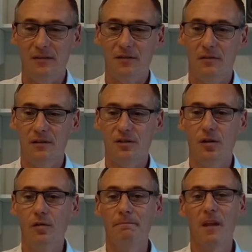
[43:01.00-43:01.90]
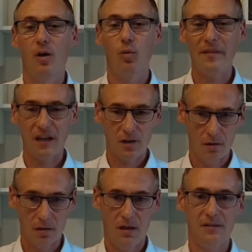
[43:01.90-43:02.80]
and so on. So when they
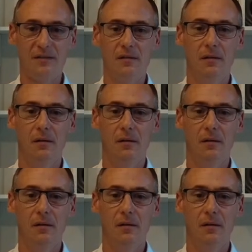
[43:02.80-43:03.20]
call us,